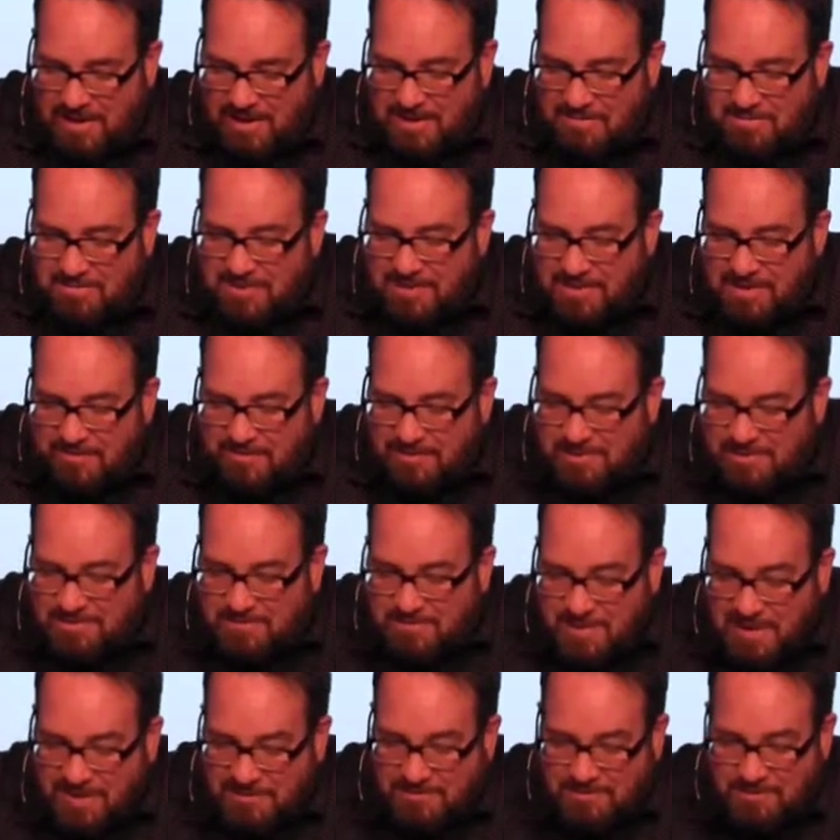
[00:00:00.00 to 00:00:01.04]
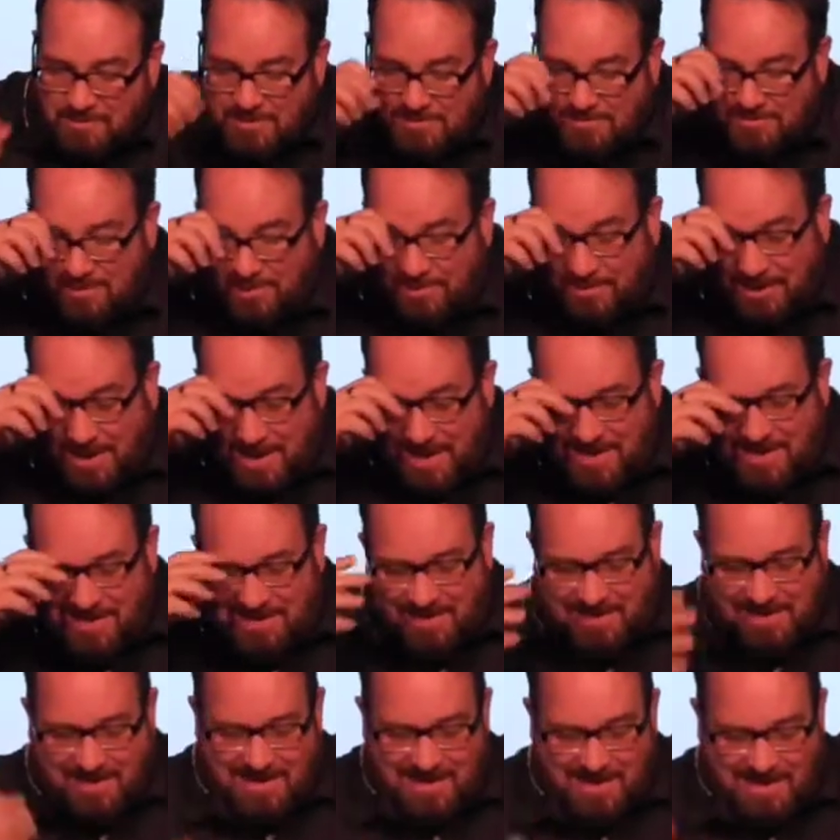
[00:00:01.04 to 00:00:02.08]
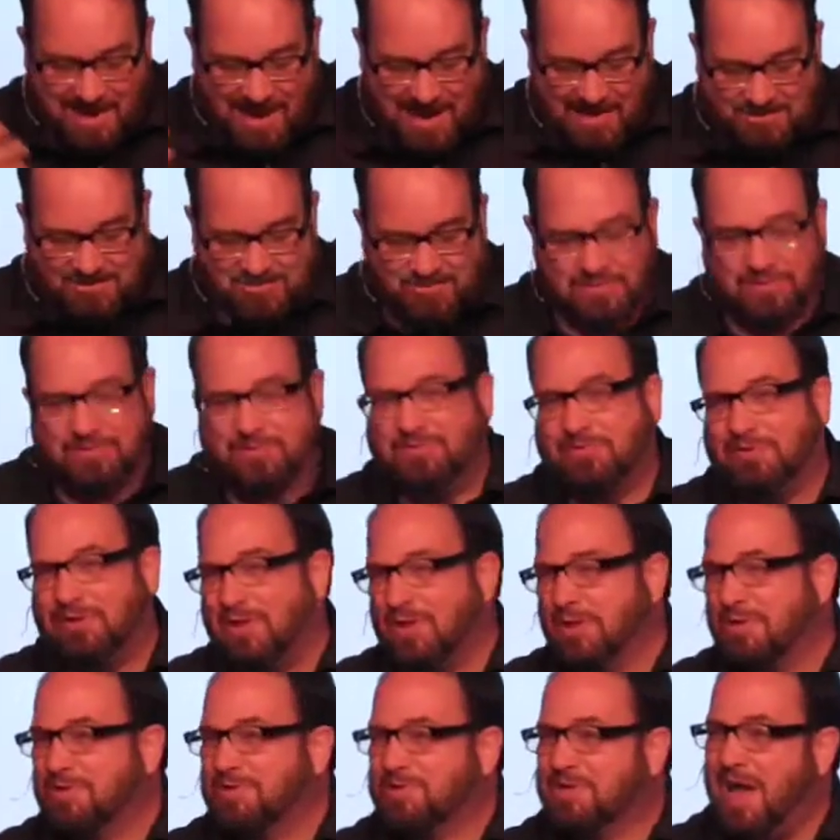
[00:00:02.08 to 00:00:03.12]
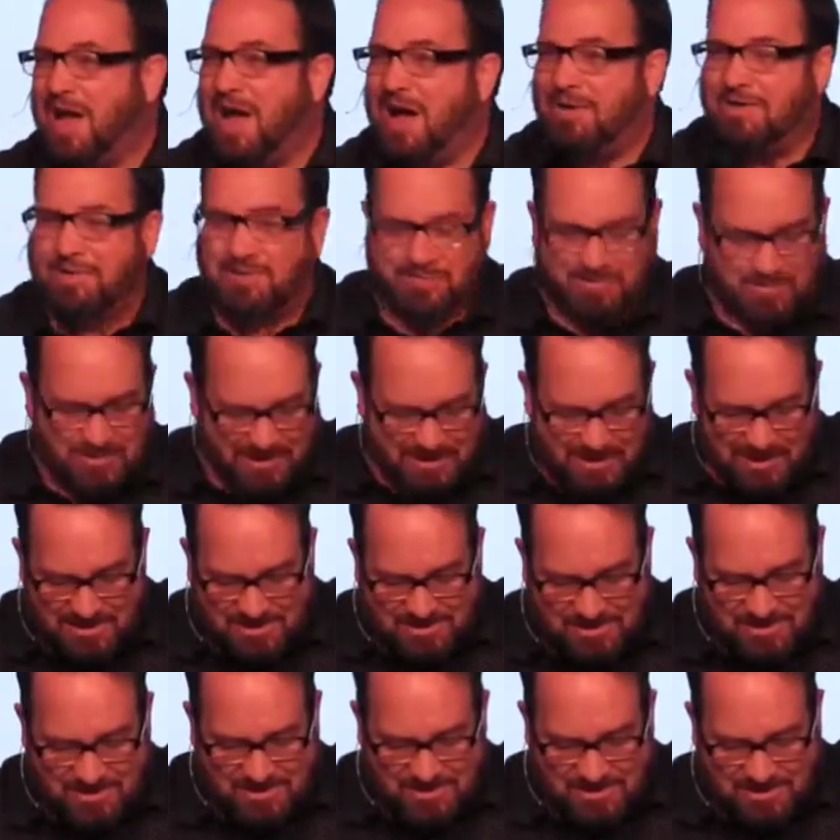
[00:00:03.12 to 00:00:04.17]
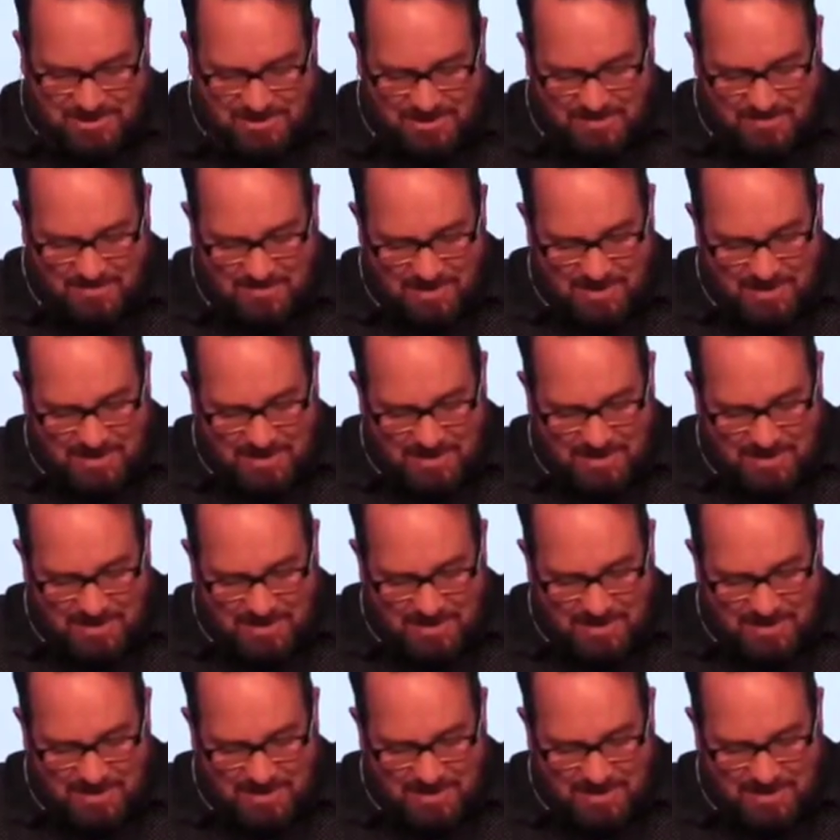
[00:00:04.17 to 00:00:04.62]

I believe it's best when it's organic and it naturally flows out of relationship.